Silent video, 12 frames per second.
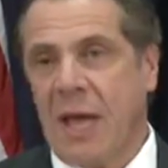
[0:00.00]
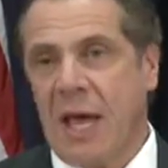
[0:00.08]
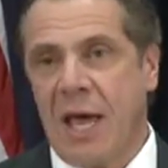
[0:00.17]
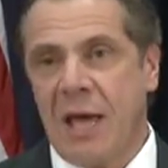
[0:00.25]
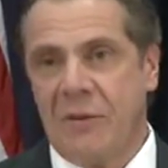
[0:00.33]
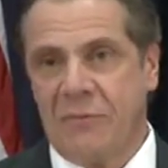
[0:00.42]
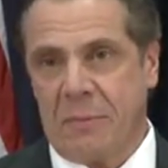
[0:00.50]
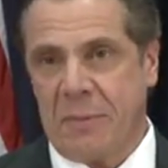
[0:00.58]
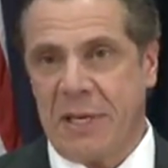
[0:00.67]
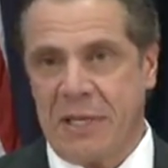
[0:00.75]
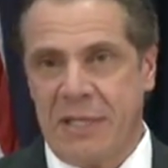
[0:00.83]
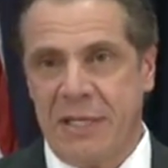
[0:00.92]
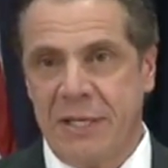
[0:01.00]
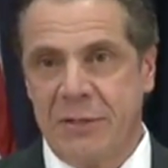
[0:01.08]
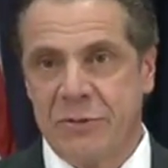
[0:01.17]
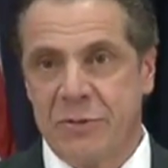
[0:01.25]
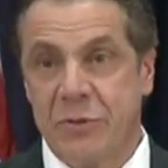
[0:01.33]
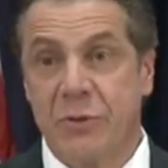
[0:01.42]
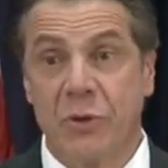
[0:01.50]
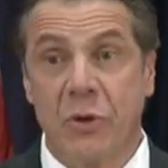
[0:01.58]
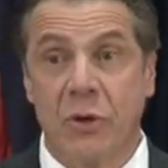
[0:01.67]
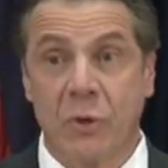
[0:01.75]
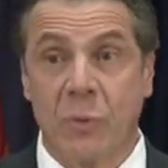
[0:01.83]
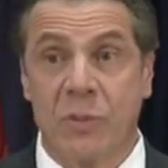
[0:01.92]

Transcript: And for many years, New York